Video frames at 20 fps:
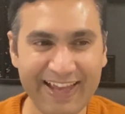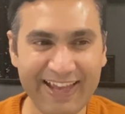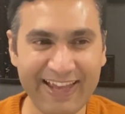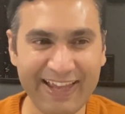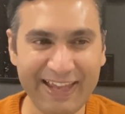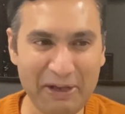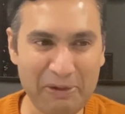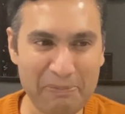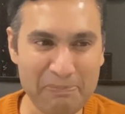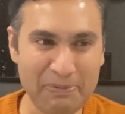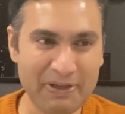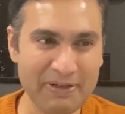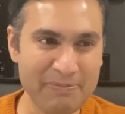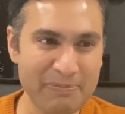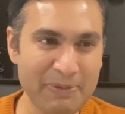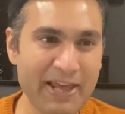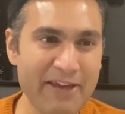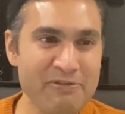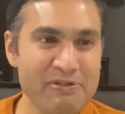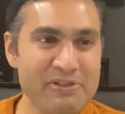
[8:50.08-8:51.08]
ahead, but
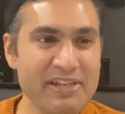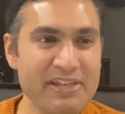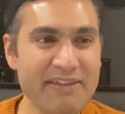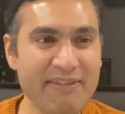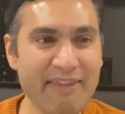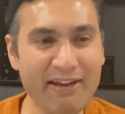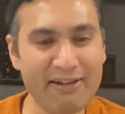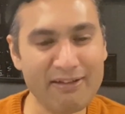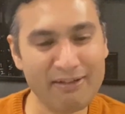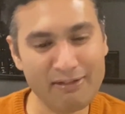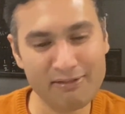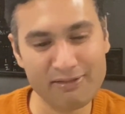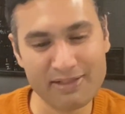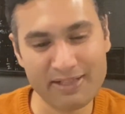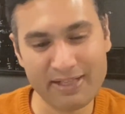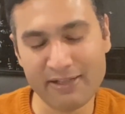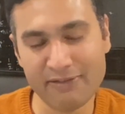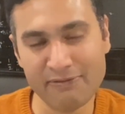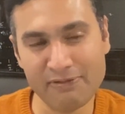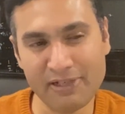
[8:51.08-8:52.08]
but I would say that you know
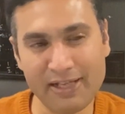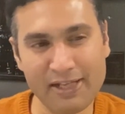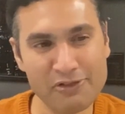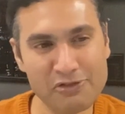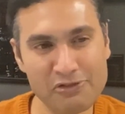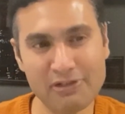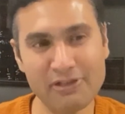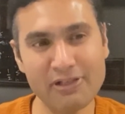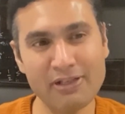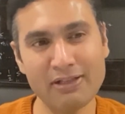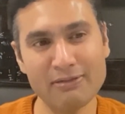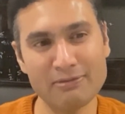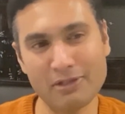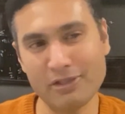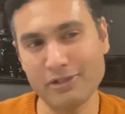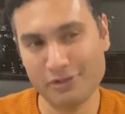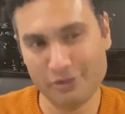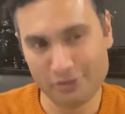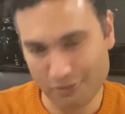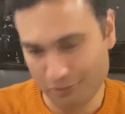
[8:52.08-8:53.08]
data will naturally
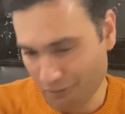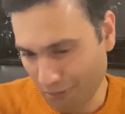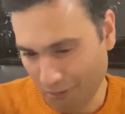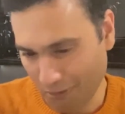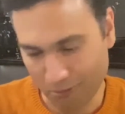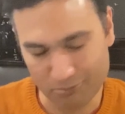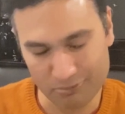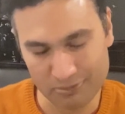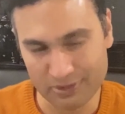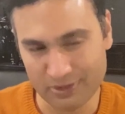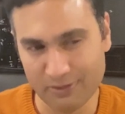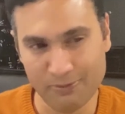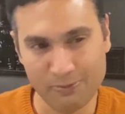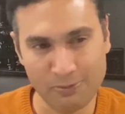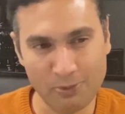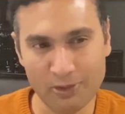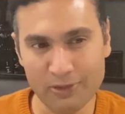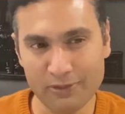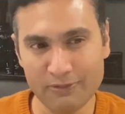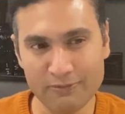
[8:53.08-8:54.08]
continue to grow, you know,
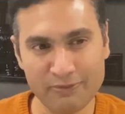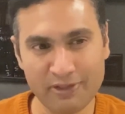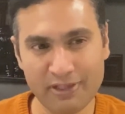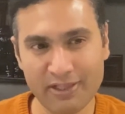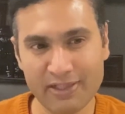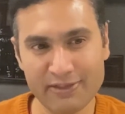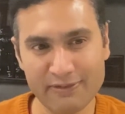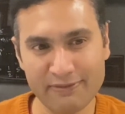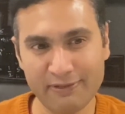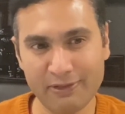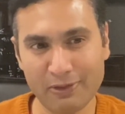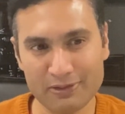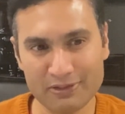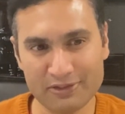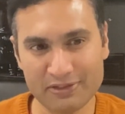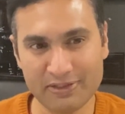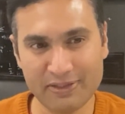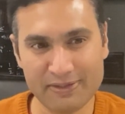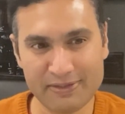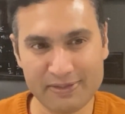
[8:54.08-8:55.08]
volume, variety,
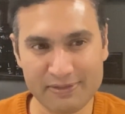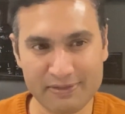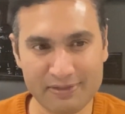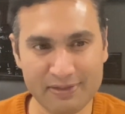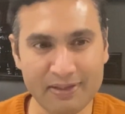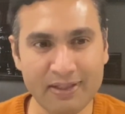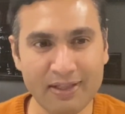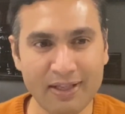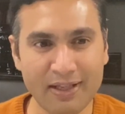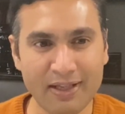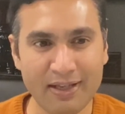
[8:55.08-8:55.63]
velocity, etc.